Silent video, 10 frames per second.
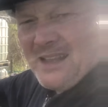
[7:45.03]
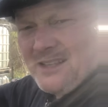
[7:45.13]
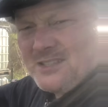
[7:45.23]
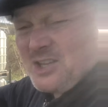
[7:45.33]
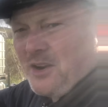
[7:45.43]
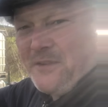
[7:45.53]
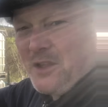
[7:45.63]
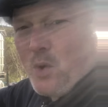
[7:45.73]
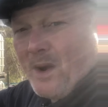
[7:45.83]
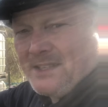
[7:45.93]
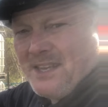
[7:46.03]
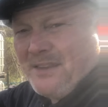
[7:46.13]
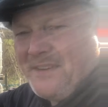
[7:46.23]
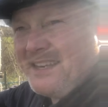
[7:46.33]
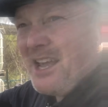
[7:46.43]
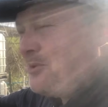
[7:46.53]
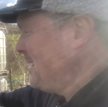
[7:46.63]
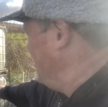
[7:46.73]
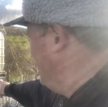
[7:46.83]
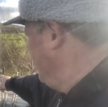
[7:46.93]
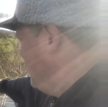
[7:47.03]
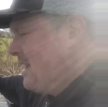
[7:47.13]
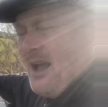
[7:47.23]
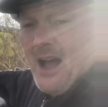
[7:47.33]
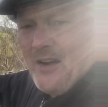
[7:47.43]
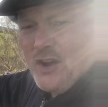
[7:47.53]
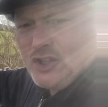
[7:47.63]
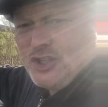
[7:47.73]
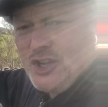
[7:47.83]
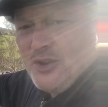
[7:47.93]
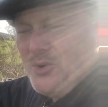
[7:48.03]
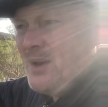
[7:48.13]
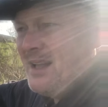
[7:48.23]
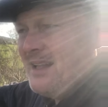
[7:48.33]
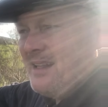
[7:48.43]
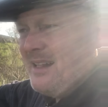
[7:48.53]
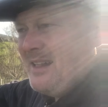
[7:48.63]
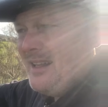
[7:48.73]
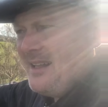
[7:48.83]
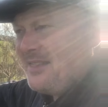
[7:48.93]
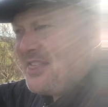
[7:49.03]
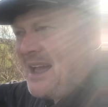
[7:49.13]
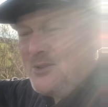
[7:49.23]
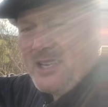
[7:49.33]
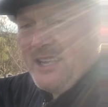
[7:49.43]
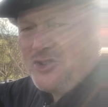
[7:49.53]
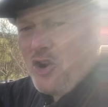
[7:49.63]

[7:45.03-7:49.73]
Sorry for the quality of the video. I've got 2,000 litre